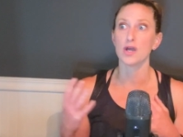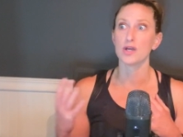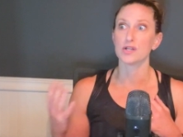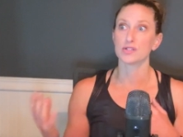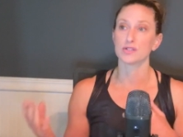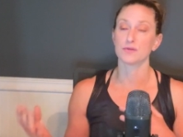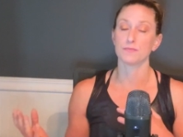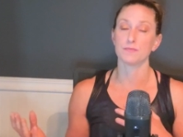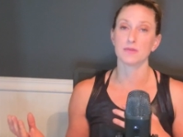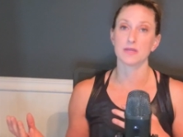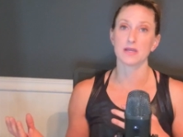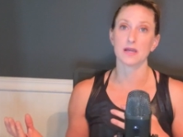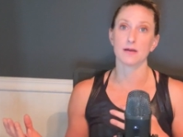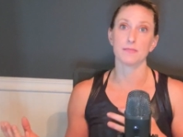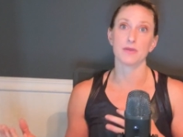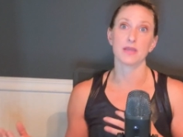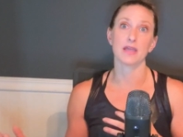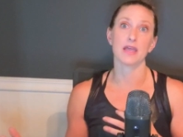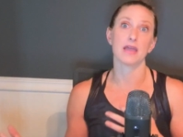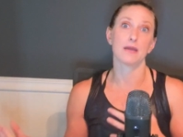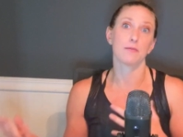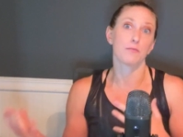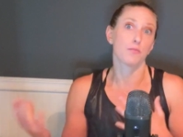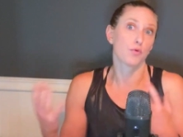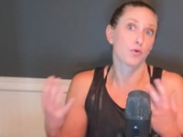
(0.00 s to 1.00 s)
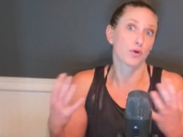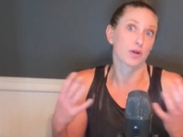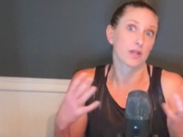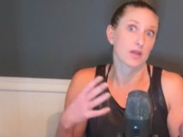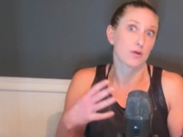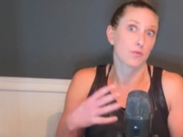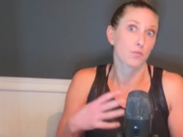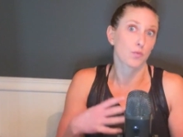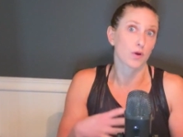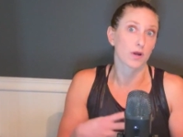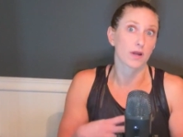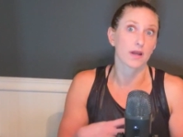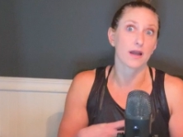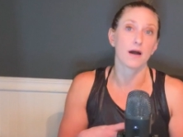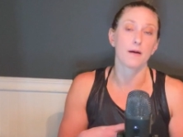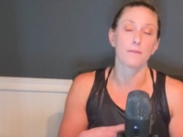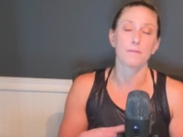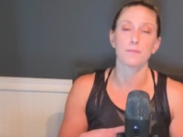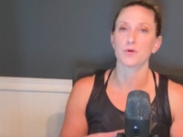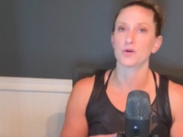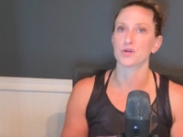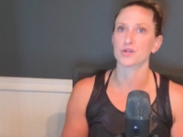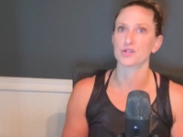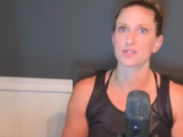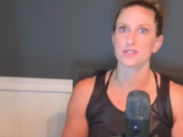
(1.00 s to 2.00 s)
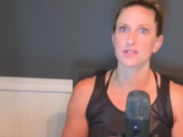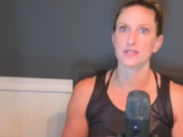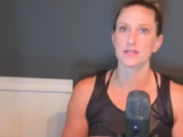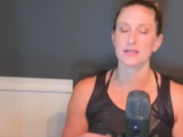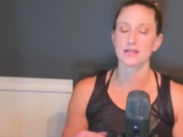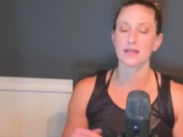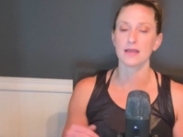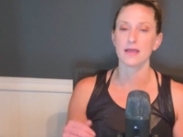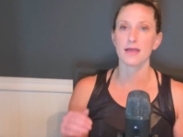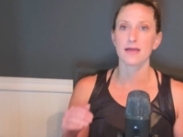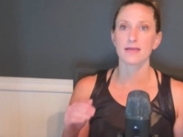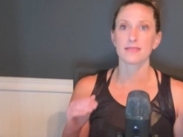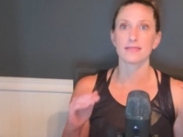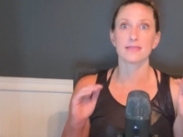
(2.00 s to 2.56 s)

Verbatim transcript: to becoming a morning workout person,